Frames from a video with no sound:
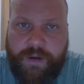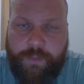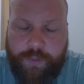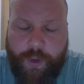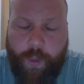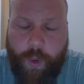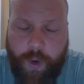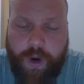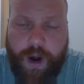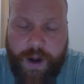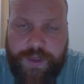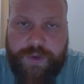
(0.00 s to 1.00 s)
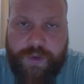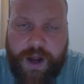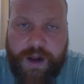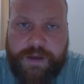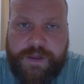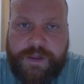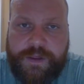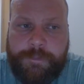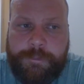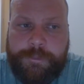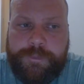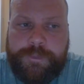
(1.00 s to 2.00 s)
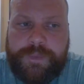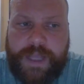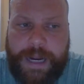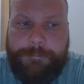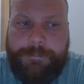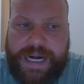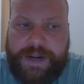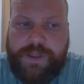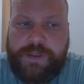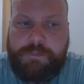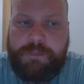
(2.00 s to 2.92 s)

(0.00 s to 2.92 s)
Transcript: on drugs, that backs